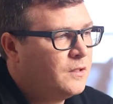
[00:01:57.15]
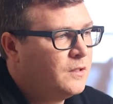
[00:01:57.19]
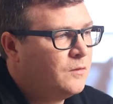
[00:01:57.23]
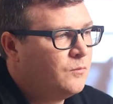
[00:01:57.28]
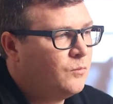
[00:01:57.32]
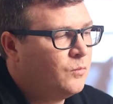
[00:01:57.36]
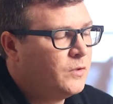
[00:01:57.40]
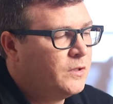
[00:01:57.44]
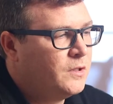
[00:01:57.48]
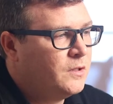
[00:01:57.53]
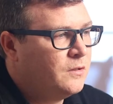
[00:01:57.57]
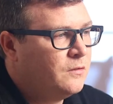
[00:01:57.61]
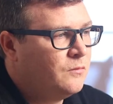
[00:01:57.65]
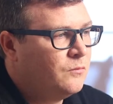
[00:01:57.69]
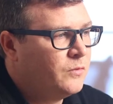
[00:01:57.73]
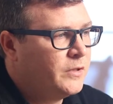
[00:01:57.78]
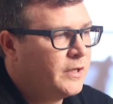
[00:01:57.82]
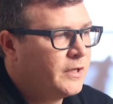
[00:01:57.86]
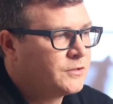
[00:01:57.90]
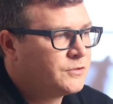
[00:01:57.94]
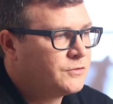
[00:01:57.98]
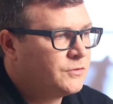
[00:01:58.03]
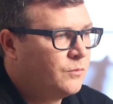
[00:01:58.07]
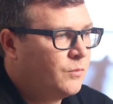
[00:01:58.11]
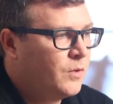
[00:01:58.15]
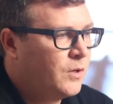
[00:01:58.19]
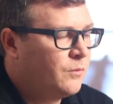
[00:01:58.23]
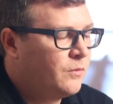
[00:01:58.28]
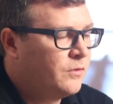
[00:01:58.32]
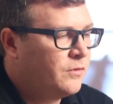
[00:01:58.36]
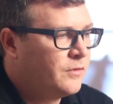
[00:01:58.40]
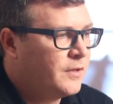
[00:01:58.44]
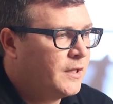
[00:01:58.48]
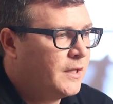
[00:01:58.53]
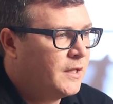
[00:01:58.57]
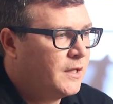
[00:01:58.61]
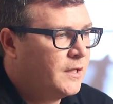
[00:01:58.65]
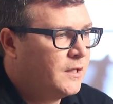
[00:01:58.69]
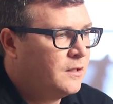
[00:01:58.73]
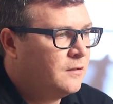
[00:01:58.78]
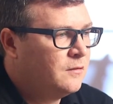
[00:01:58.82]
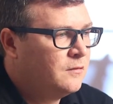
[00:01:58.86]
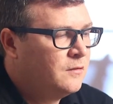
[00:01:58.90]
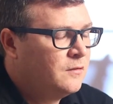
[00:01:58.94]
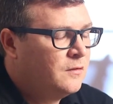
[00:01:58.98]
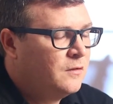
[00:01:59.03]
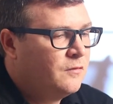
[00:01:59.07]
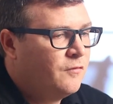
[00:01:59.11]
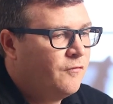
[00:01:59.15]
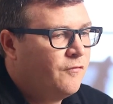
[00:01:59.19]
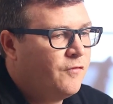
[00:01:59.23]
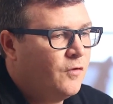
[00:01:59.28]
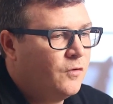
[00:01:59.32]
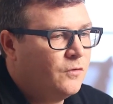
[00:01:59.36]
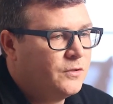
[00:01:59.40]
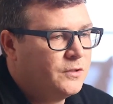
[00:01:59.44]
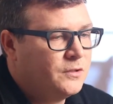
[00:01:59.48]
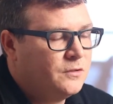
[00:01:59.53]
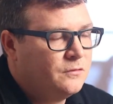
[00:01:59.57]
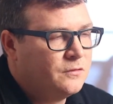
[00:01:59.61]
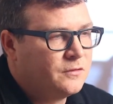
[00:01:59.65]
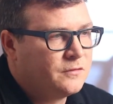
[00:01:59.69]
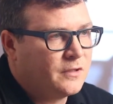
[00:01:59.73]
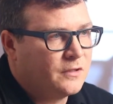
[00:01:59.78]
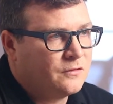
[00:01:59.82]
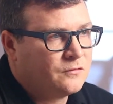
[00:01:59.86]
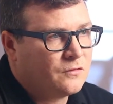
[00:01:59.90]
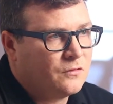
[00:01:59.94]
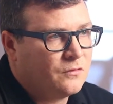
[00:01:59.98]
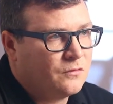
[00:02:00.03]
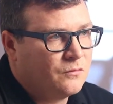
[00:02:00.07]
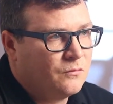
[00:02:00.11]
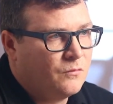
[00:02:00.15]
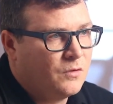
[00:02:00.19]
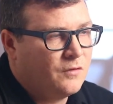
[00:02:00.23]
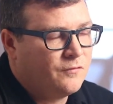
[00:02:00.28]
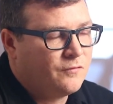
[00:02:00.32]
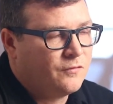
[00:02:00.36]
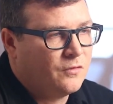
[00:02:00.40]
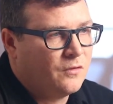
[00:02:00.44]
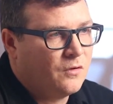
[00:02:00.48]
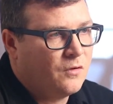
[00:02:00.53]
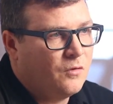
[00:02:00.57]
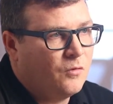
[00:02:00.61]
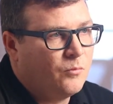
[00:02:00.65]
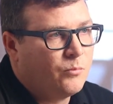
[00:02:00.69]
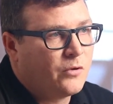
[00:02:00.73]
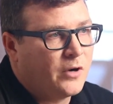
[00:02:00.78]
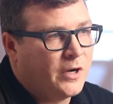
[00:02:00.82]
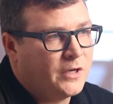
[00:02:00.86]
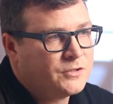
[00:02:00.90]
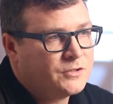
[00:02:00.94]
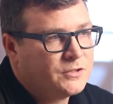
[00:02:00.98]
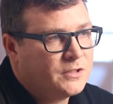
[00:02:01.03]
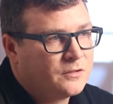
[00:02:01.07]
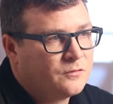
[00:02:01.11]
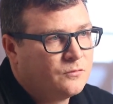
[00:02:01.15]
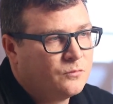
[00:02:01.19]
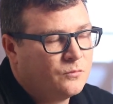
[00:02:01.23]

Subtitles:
we actually went with a fully unitized curtain wall for the whole project,